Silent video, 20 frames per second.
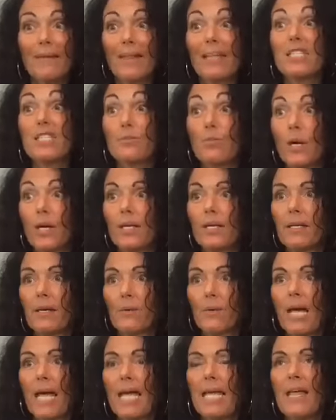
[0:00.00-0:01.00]
That's one,
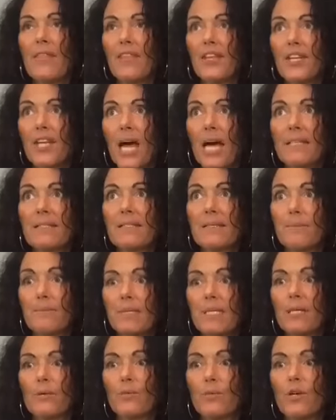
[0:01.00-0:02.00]
okay? The not
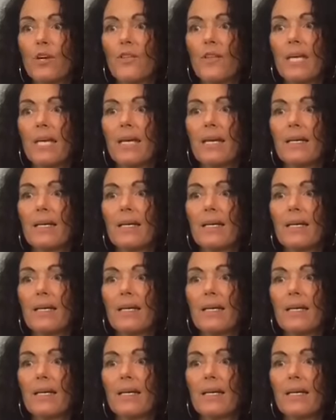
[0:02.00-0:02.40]
being worthy.